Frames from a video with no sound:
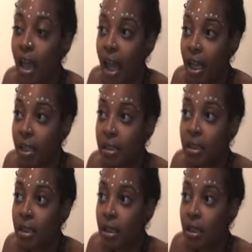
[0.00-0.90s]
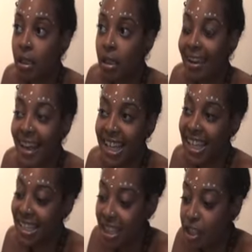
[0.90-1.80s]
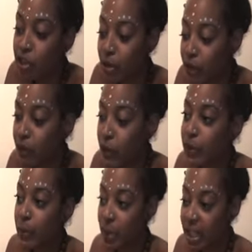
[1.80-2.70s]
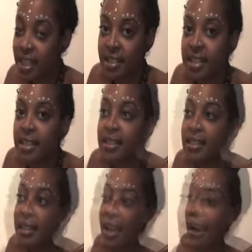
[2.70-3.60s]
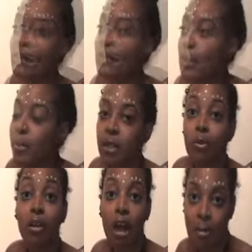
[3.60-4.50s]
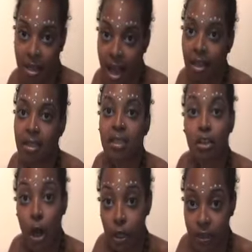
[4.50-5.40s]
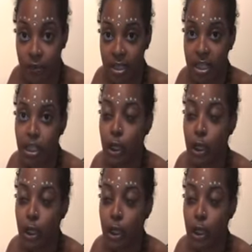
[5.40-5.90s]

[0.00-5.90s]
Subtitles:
And in each one of those places, there are so many more commonalities than there are differences.